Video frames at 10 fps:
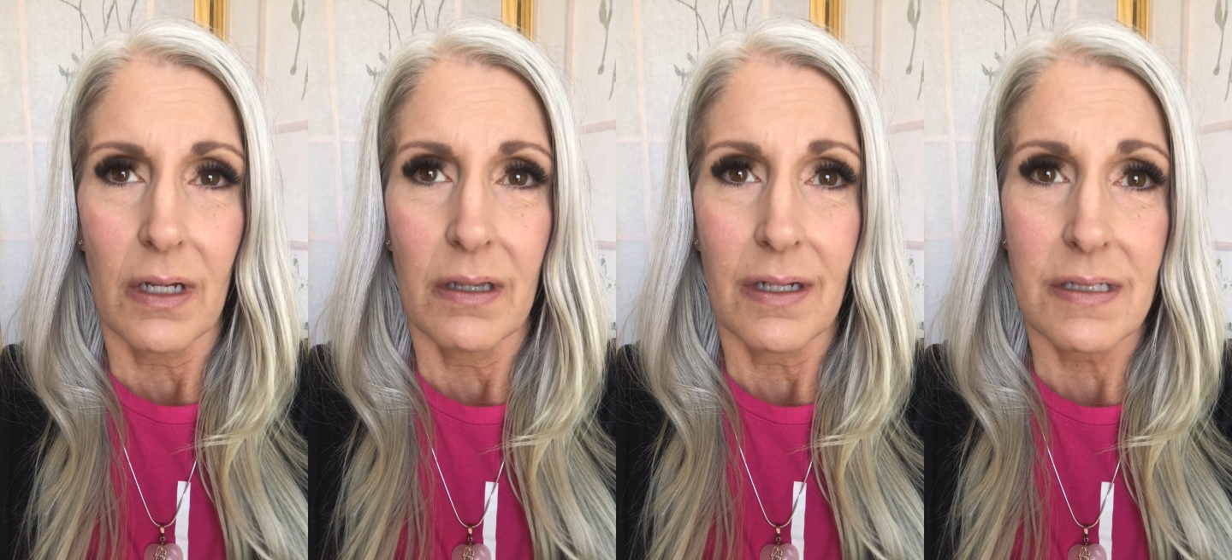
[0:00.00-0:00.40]

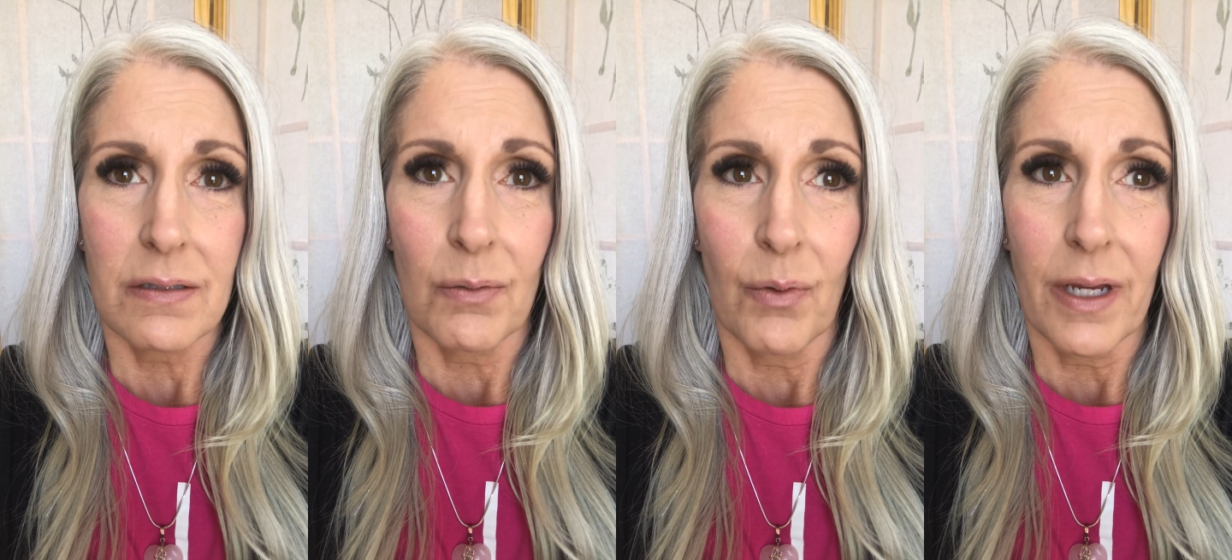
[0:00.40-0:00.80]
And that's
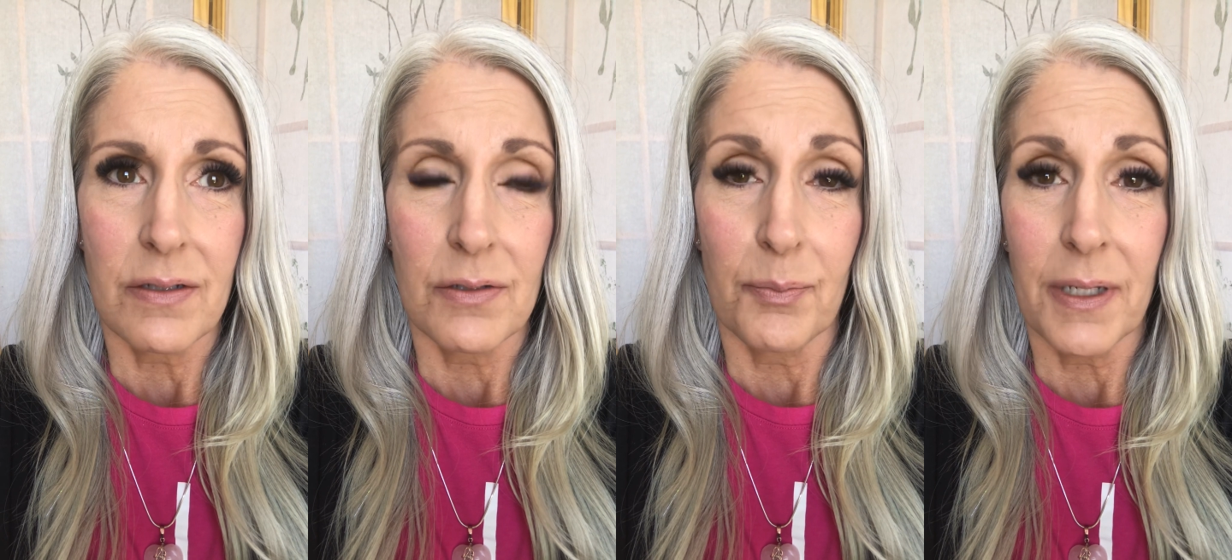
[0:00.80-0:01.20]
the way
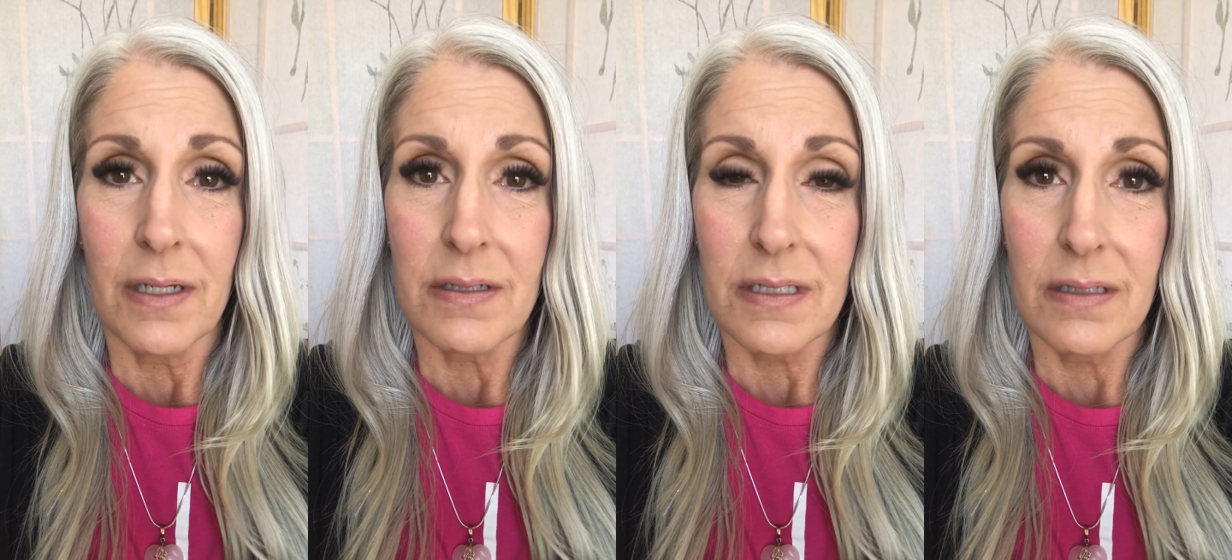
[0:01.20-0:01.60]
to
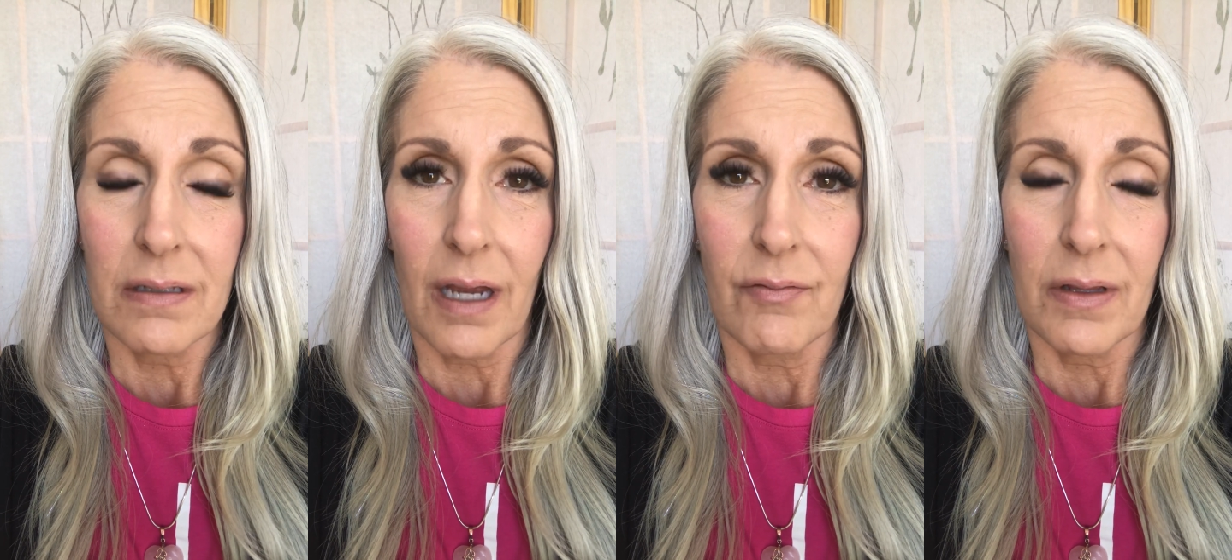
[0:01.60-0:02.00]
peace,
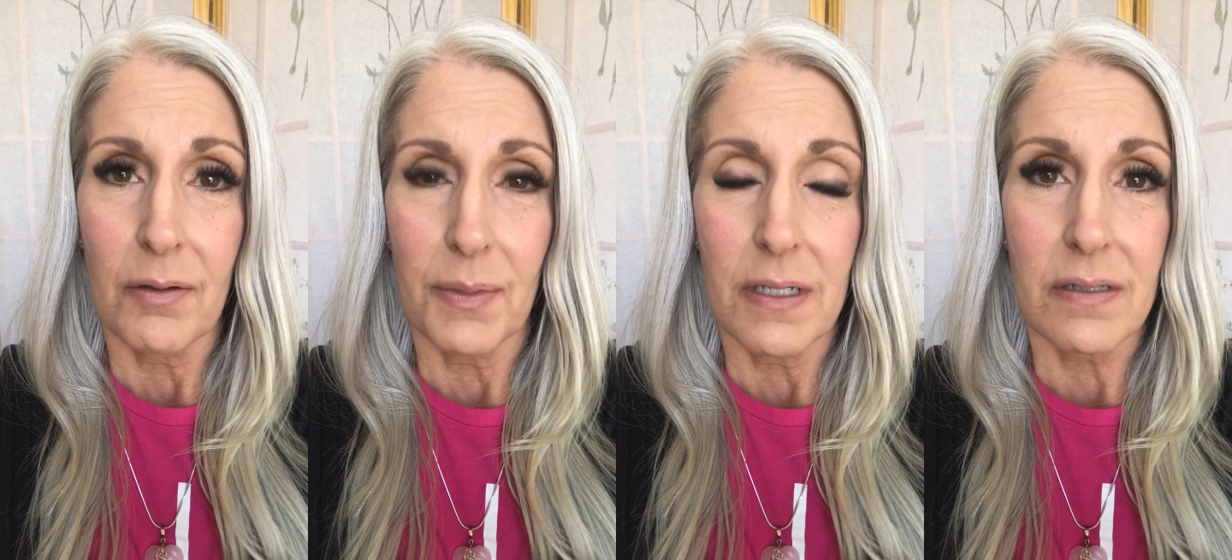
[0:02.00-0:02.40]
having
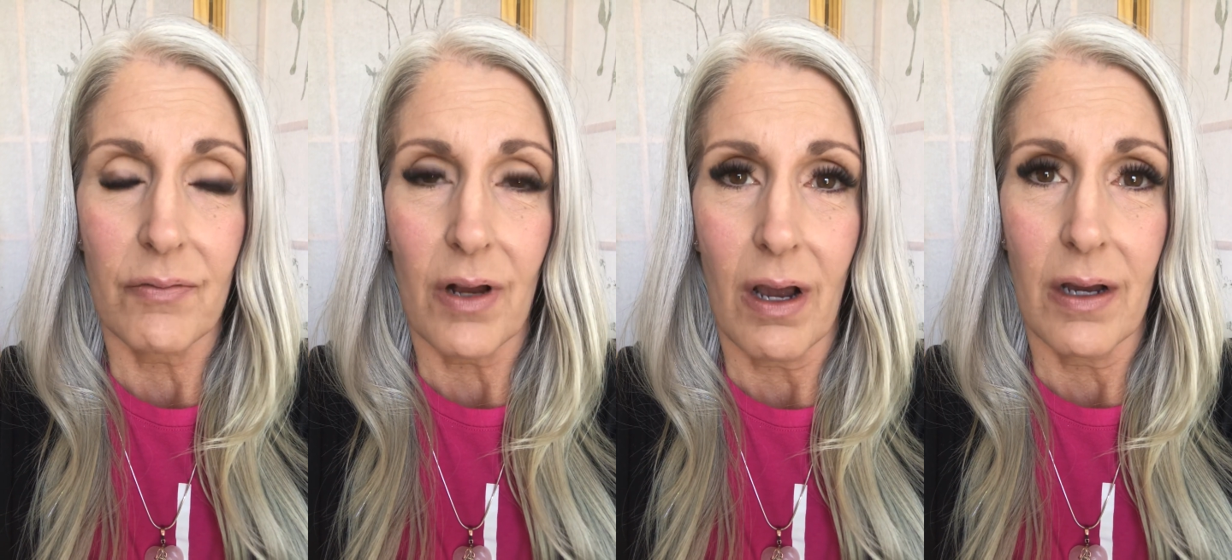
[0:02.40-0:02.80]
the peace
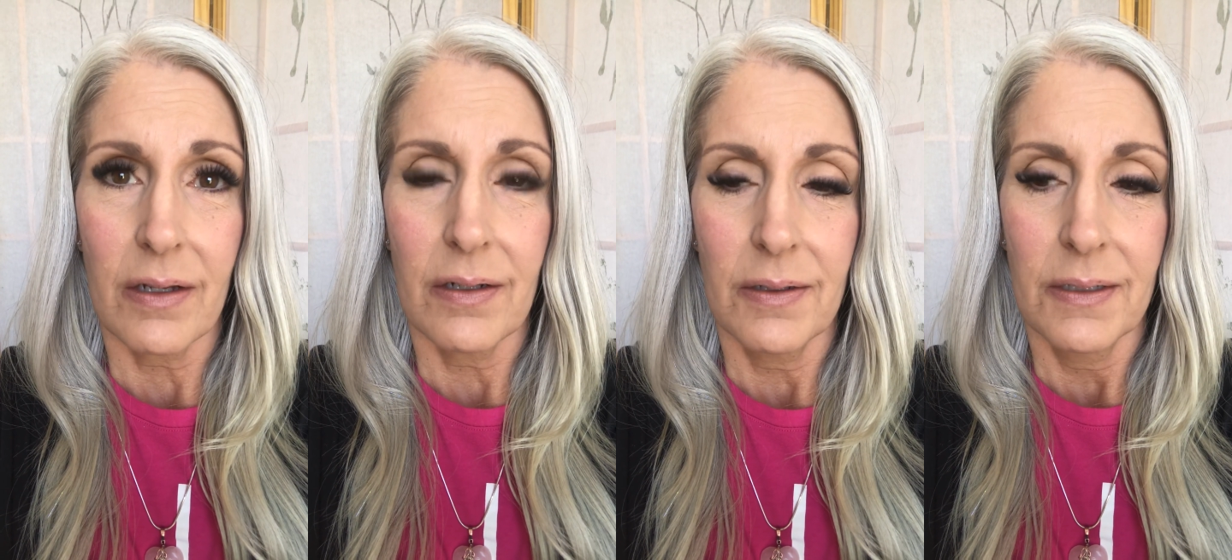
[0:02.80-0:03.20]
of God.